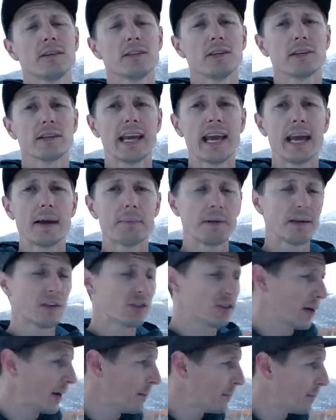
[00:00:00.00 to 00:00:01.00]
on your camping
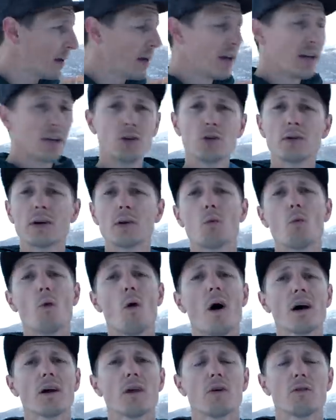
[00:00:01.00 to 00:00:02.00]
trip, you can
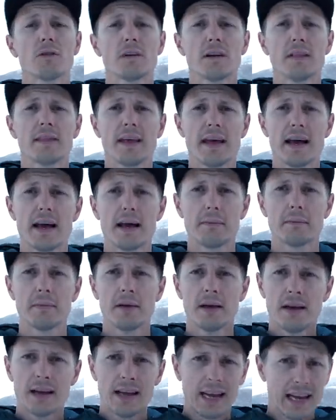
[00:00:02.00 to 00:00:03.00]
walk over to them
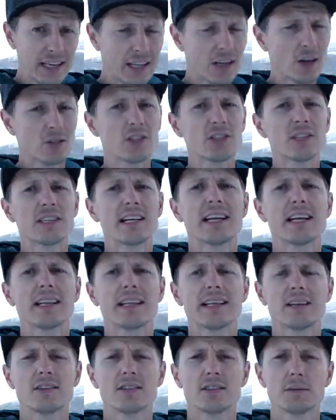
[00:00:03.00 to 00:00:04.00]
and you know just get a
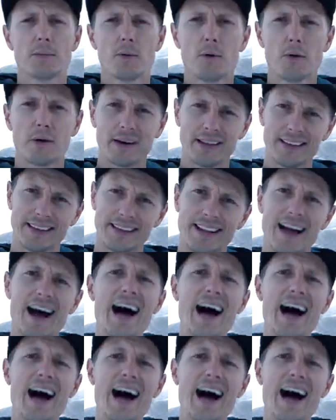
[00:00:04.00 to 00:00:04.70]
little support, a little